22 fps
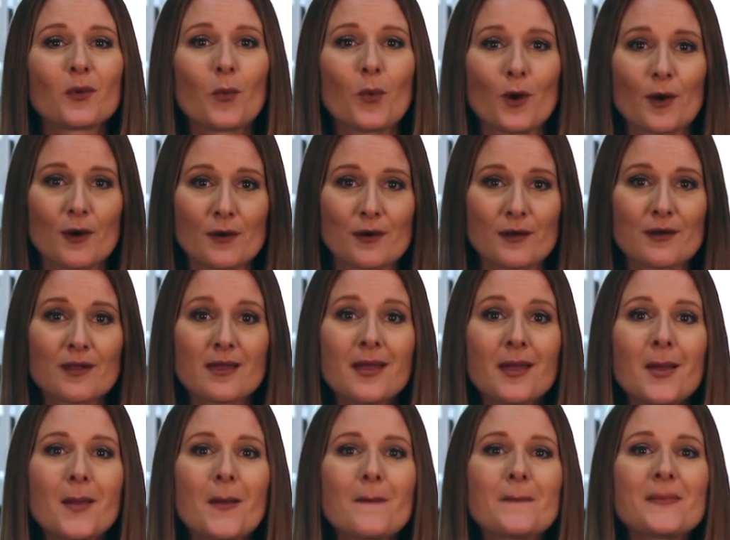the word,
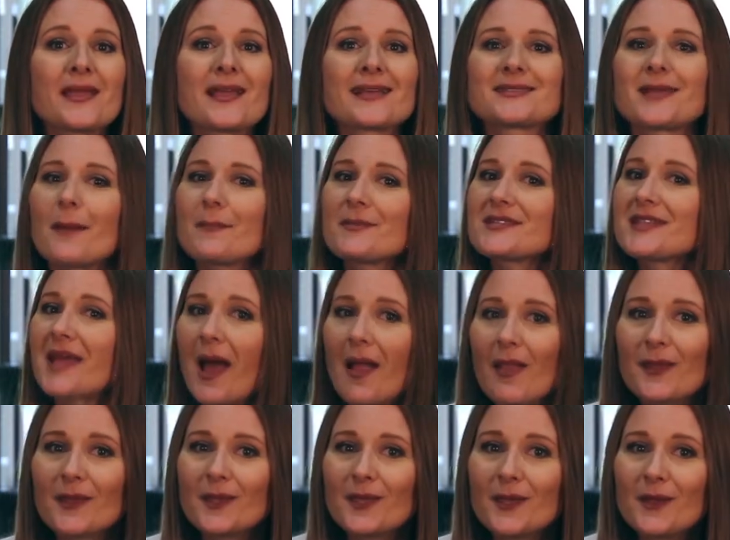because I'm
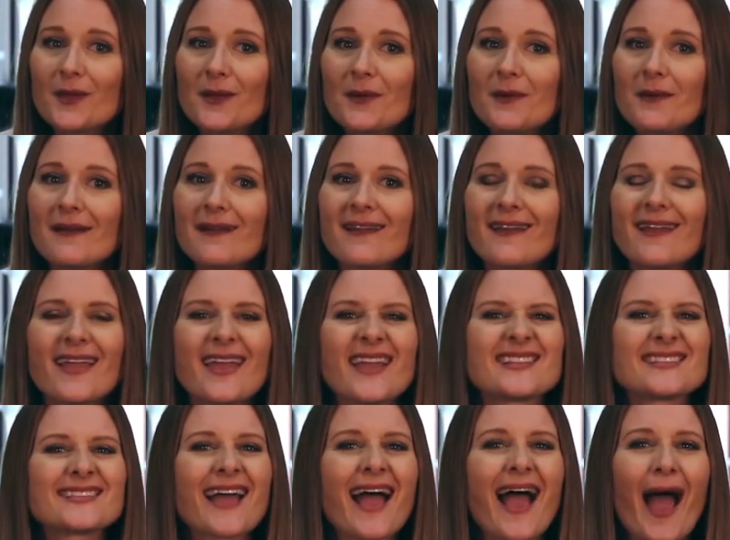telling you,
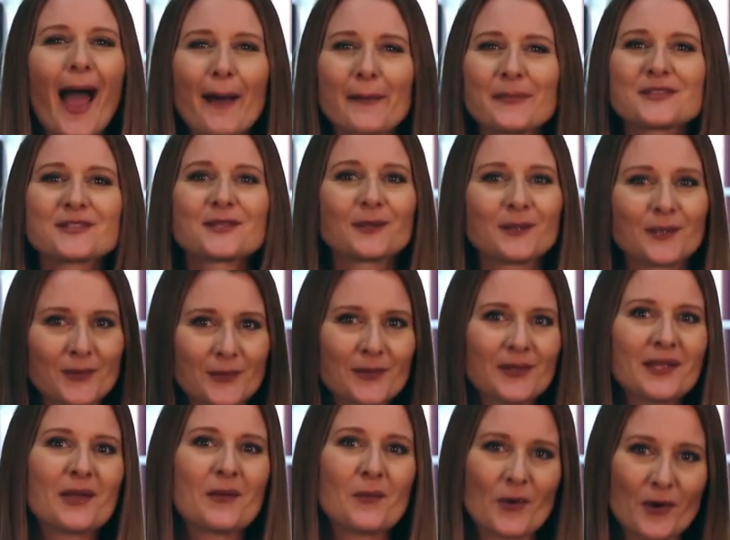it's
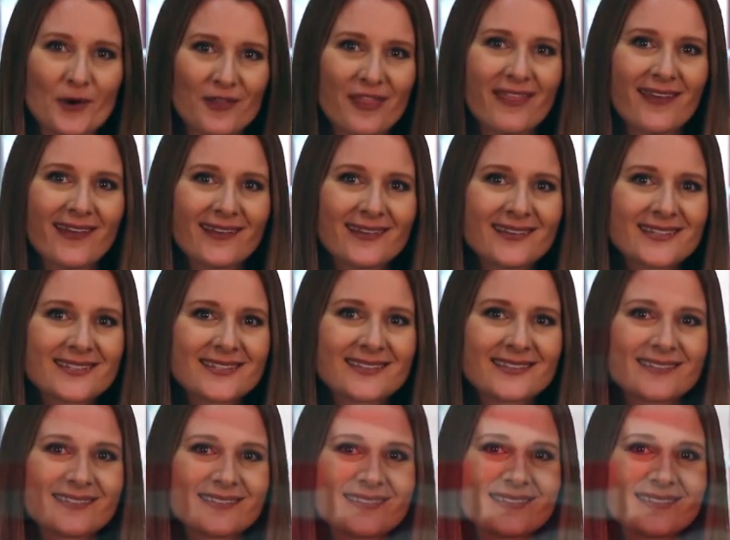absolutely worth it.